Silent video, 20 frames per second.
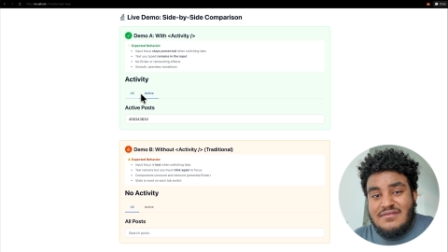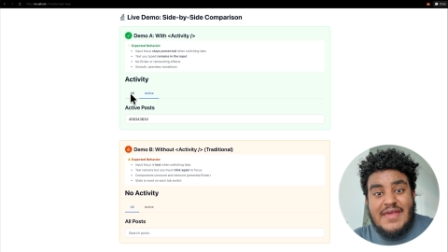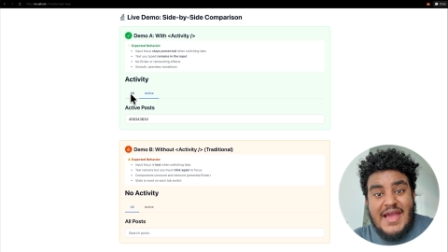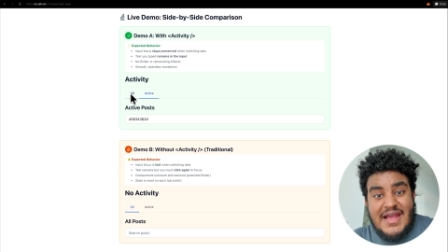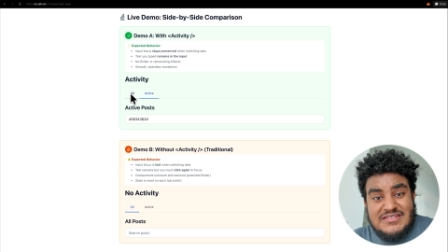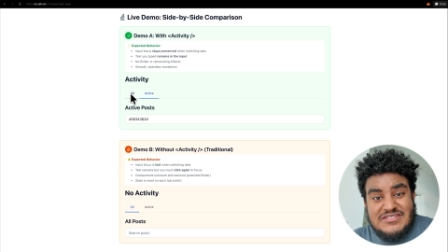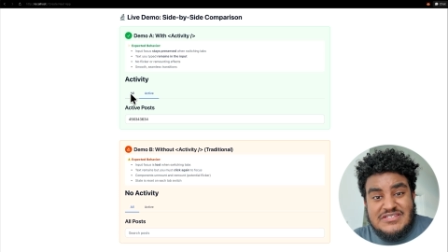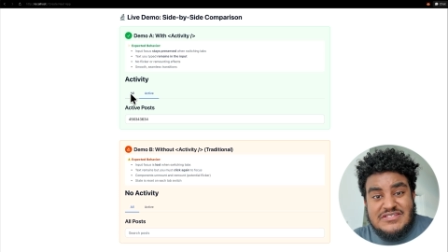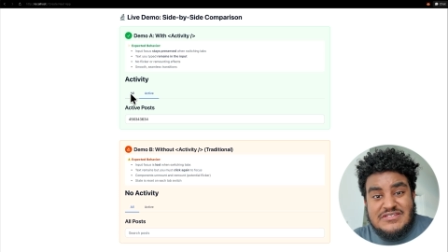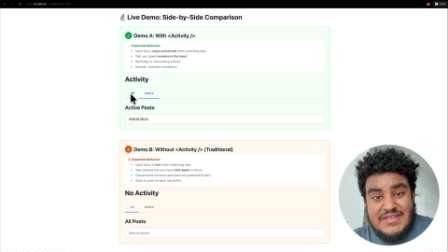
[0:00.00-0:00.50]

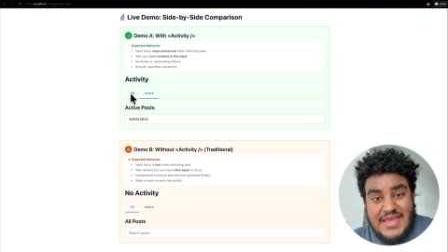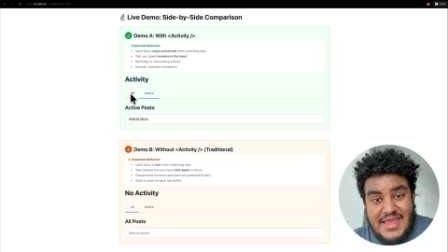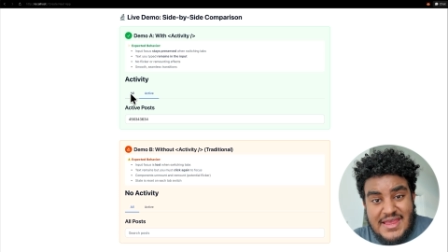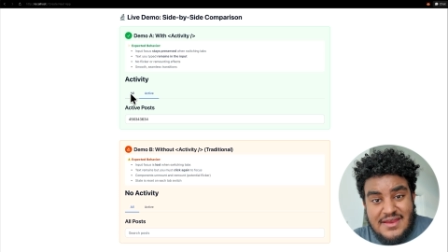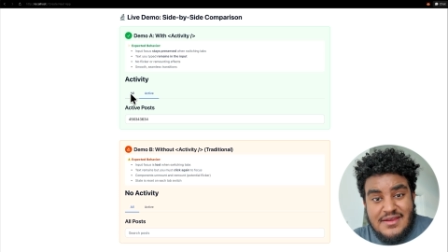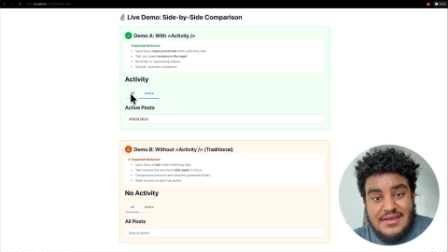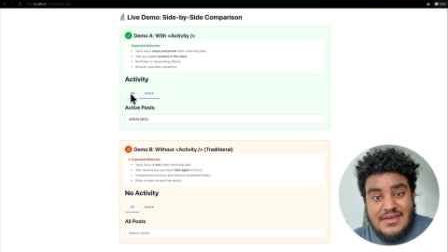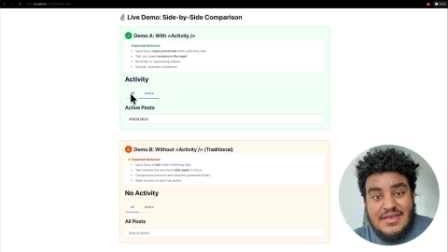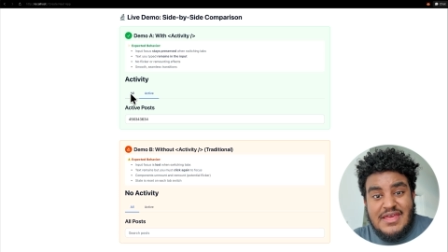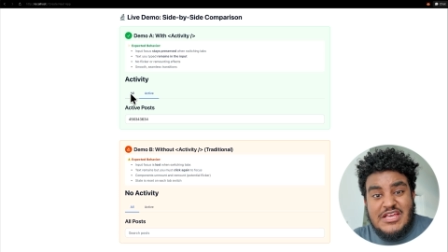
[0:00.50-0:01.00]
that
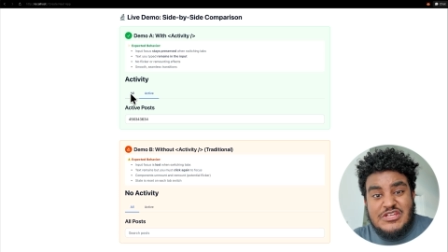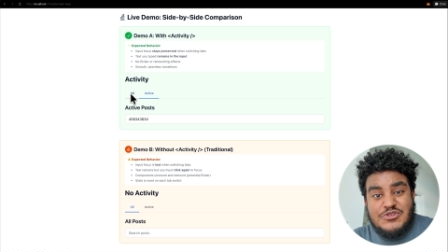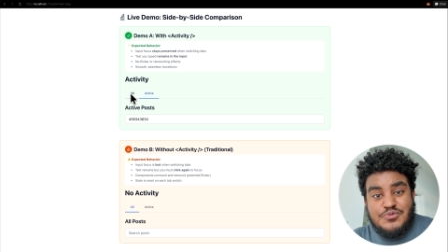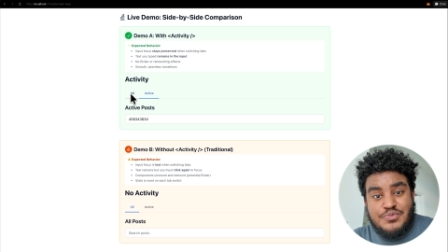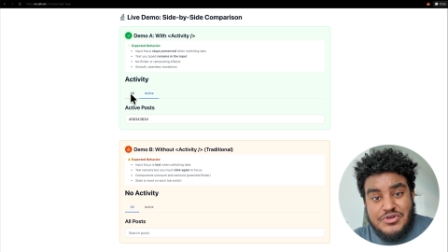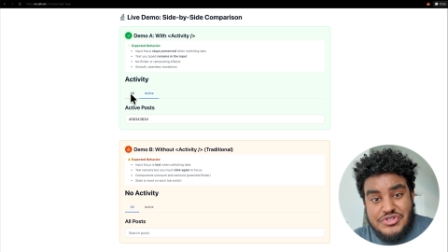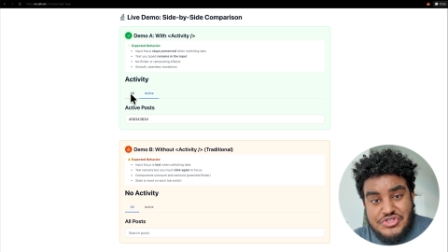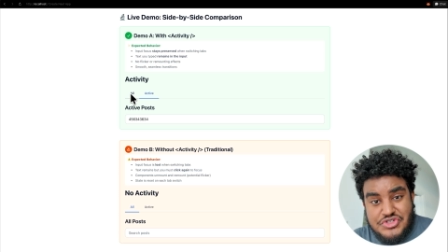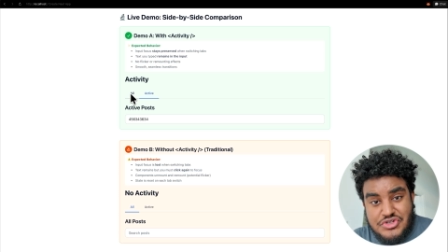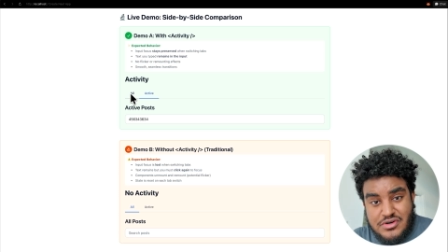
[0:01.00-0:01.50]
state is
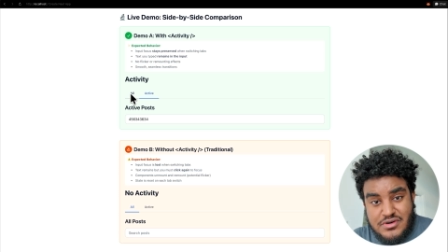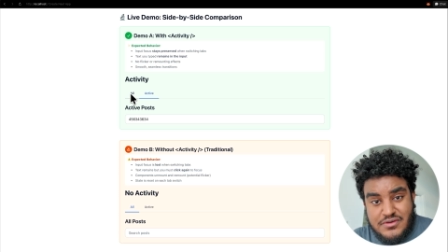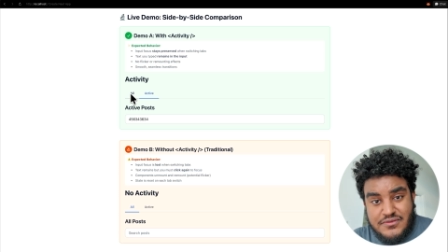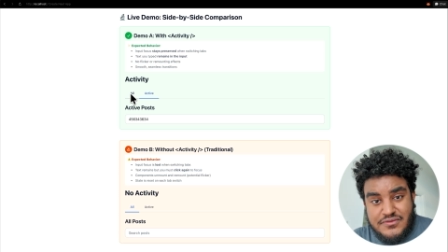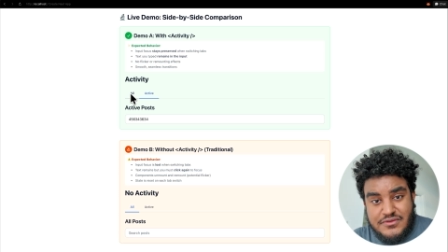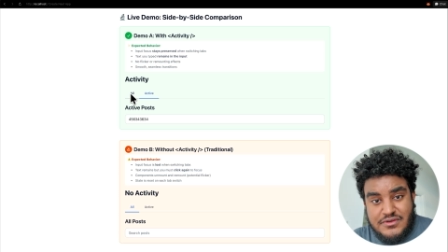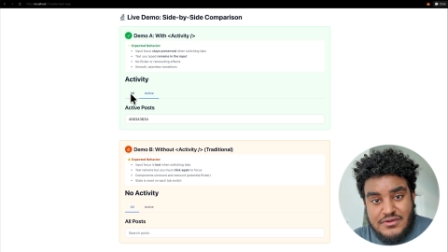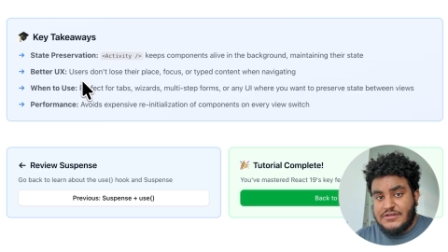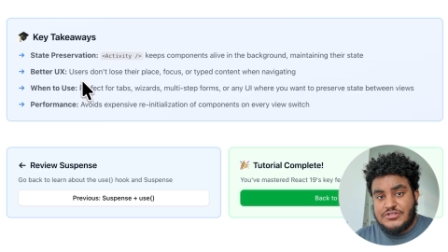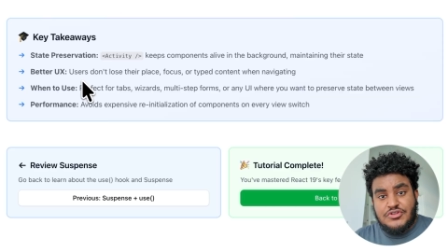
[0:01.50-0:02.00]
preserved.